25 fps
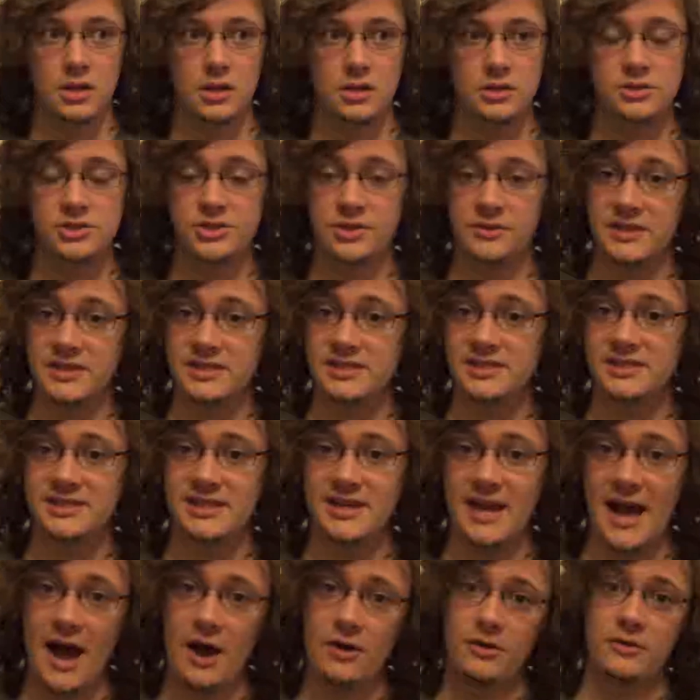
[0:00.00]
So this is
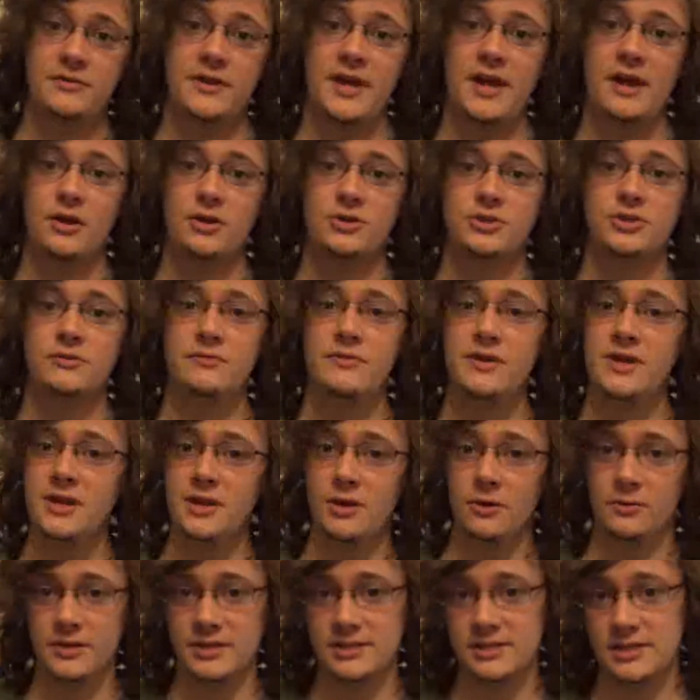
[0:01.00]
an out of character
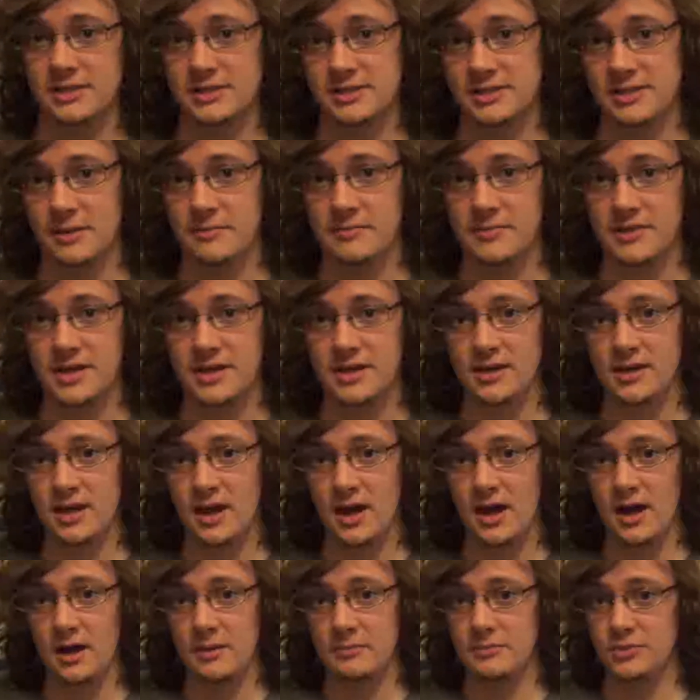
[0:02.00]
video. This is something
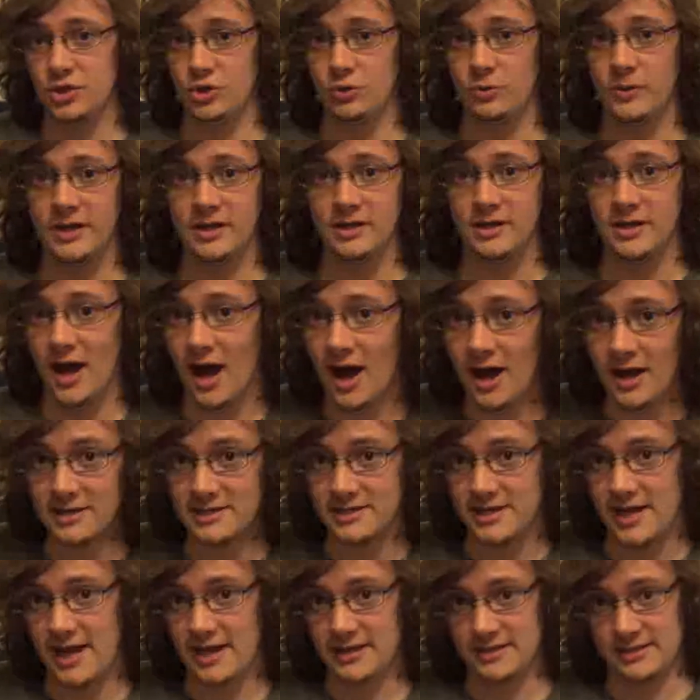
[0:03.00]
I'm doing
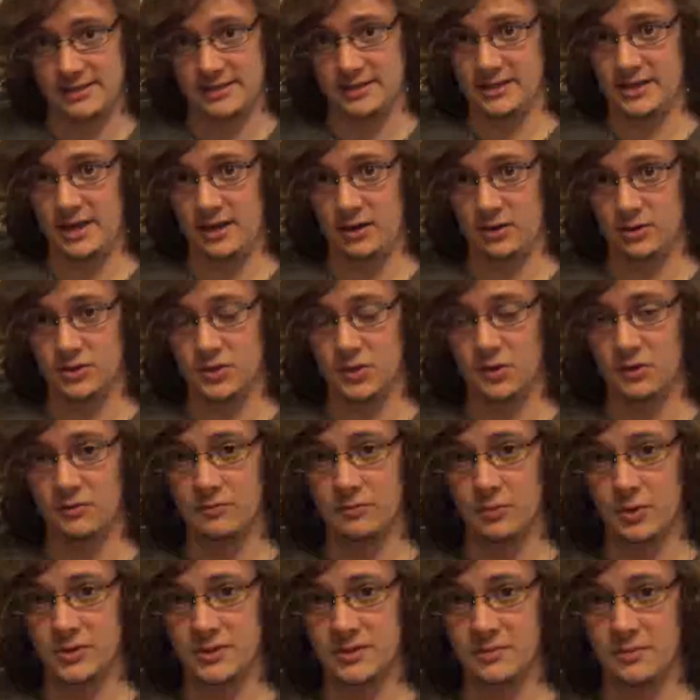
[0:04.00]
not as the character of
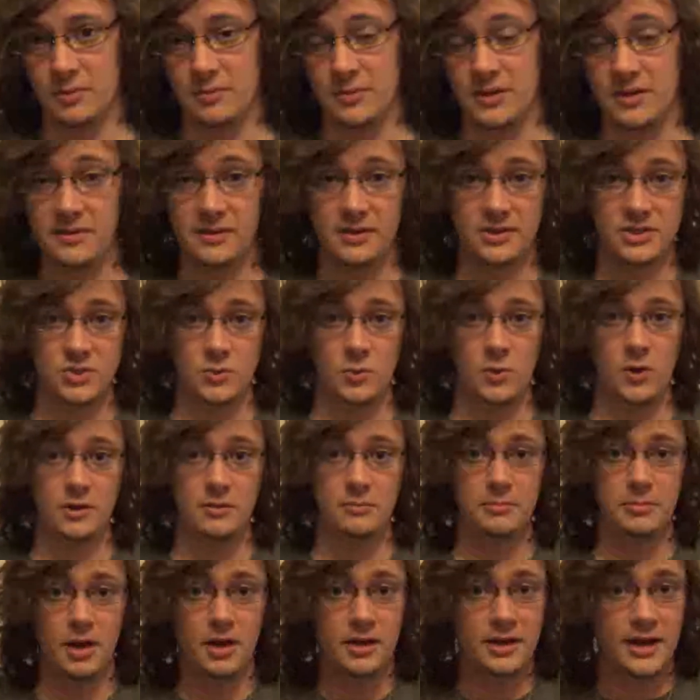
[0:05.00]
Multi Prometheus
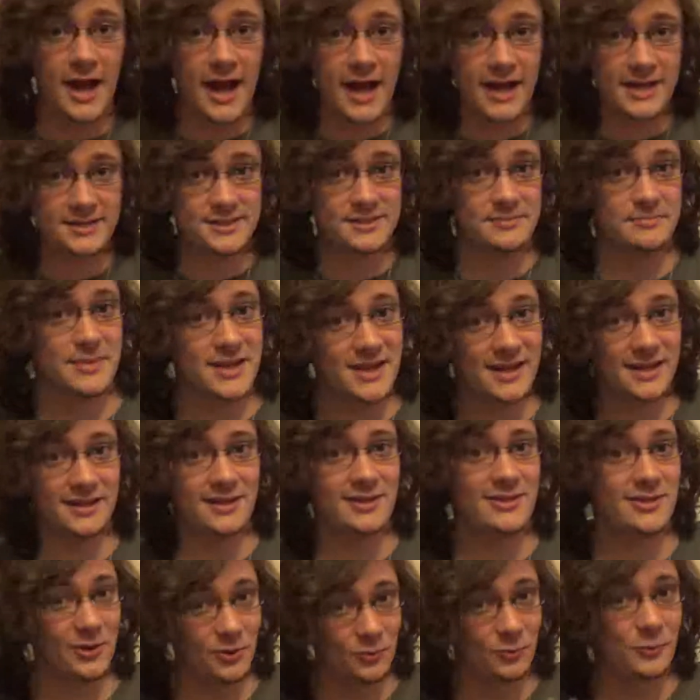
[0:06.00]
1, but as me,
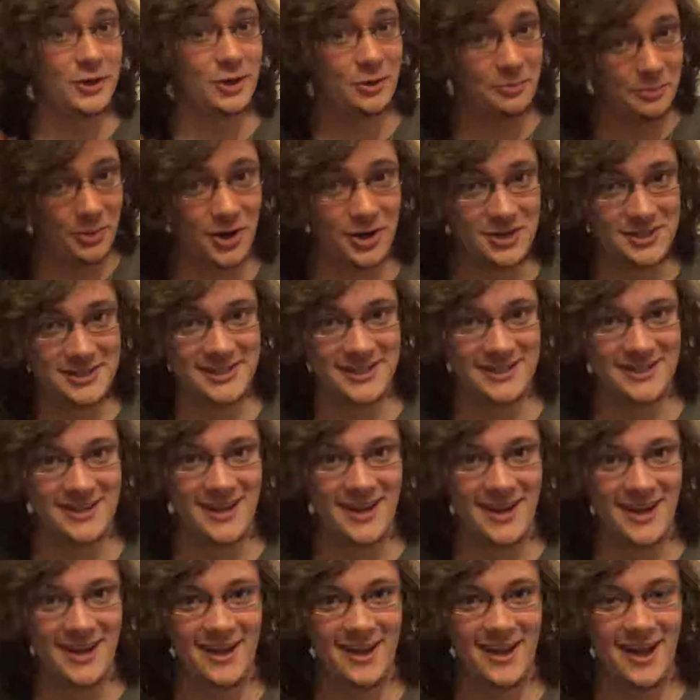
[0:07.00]
the real person.
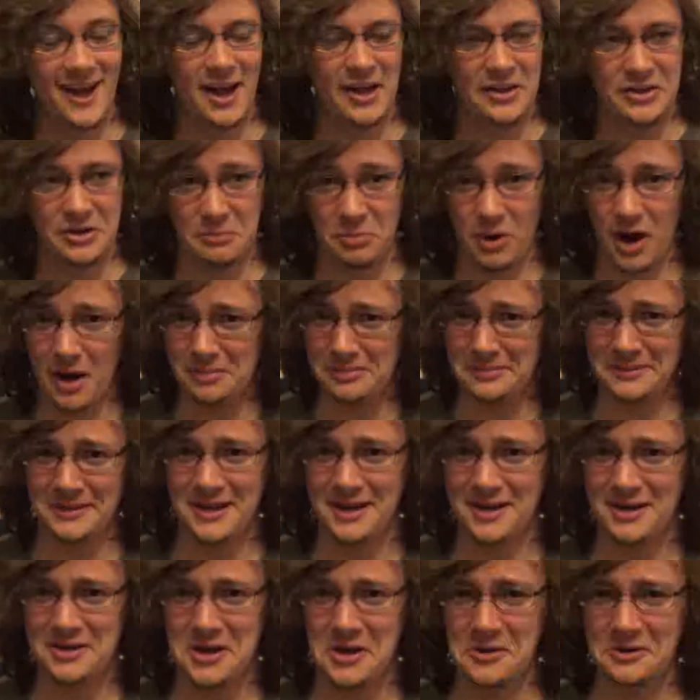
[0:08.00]
You're probably
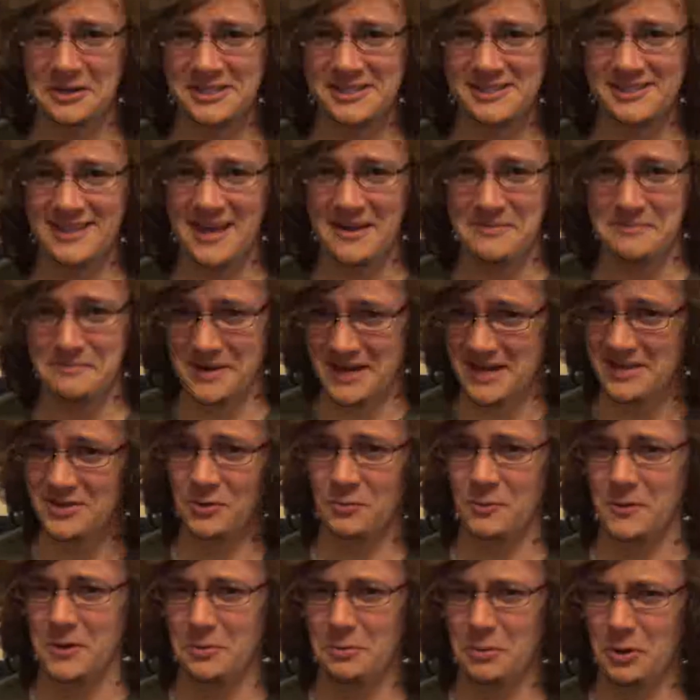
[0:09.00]
going to notice that me, the
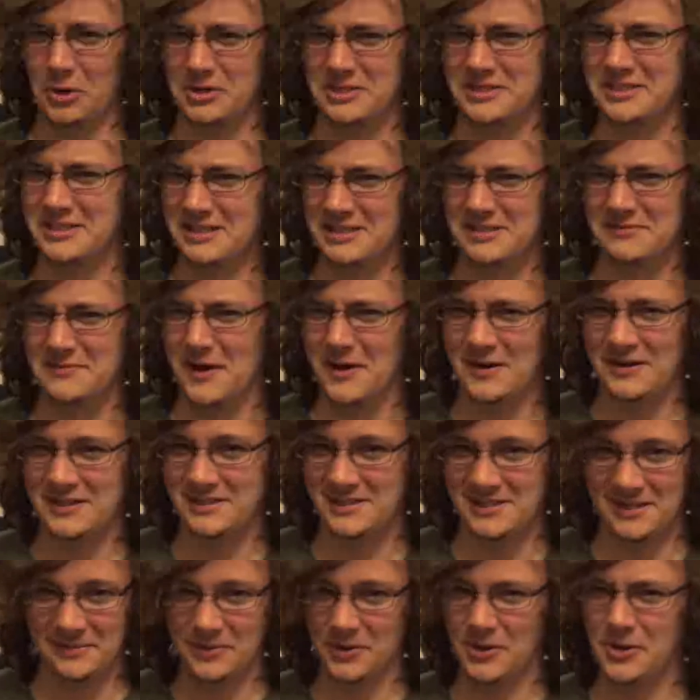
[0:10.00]
real person, is very
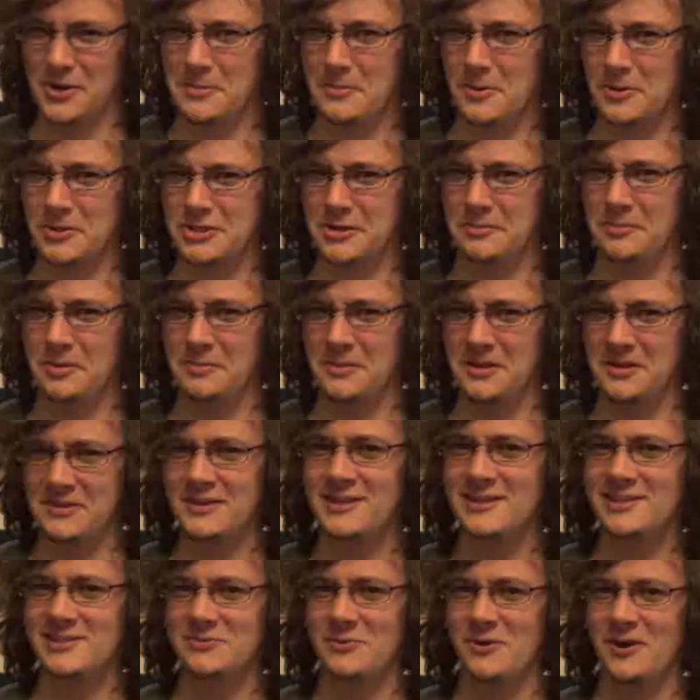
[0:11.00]
similar to Multi
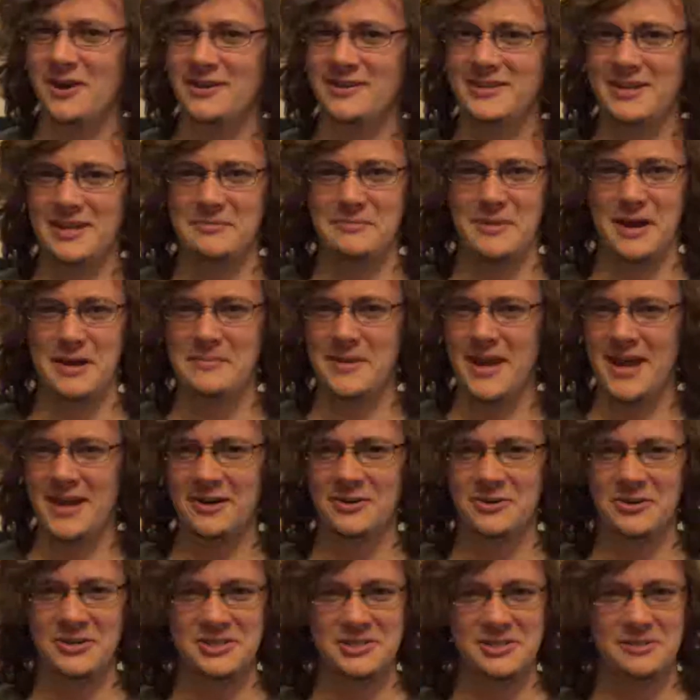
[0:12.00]
Prometheus 1 in my
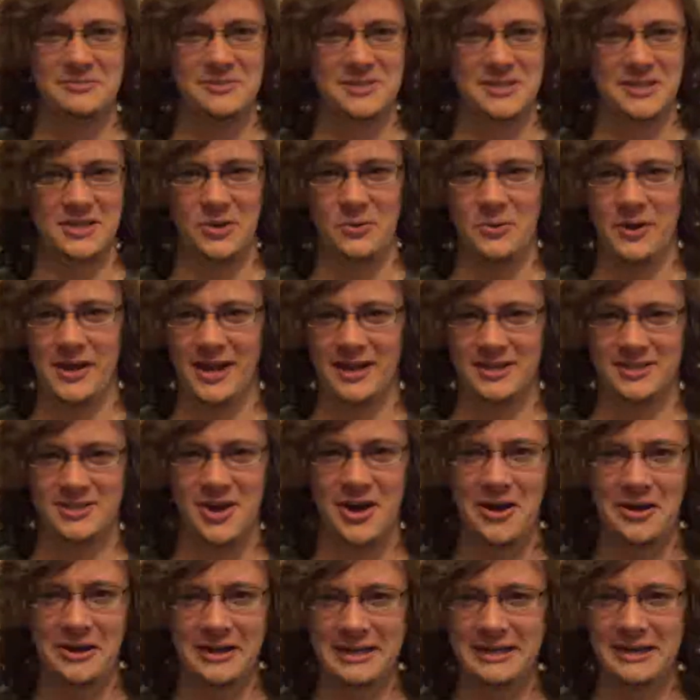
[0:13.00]
mannerisms and the way I
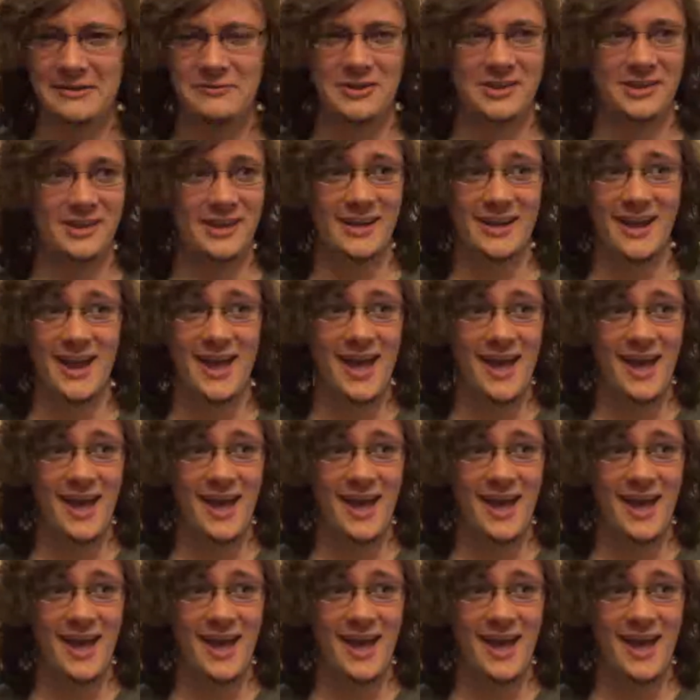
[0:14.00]
talk and everything.